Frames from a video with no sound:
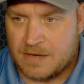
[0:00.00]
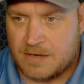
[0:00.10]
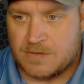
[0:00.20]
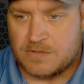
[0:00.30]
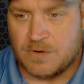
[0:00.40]

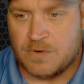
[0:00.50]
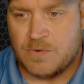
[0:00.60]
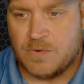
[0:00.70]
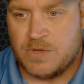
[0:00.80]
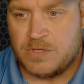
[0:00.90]
So
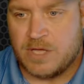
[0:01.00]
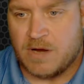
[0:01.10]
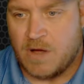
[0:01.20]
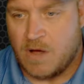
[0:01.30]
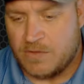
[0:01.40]

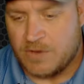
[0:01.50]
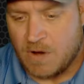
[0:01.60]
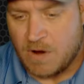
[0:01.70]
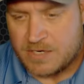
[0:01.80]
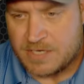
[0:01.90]
there
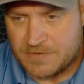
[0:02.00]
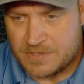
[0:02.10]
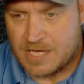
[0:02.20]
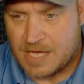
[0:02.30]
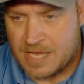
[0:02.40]
are different
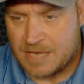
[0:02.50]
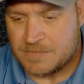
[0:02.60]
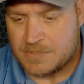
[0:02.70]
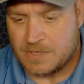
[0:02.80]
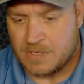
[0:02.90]

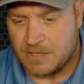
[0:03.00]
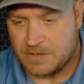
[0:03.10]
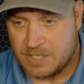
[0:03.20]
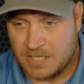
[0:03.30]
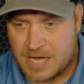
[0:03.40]
times, and there's
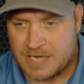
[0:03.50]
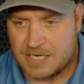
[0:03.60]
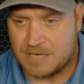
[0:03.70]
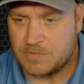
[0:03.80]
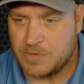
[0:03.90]
a lot of
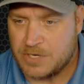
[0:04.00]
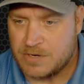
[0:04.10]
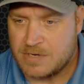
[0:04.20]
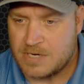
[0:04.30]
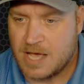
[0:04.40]
times where you're
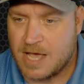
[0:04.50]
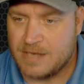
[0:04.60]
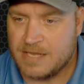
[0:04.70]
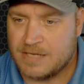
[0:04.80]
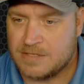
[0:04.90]
not
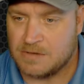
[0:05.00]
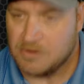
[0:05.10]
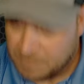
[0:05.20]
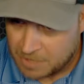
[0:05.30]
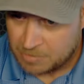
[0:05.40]
that
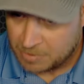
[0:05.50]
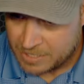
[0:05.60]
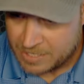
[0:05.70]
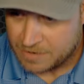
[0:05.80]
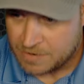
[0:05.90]
softball player.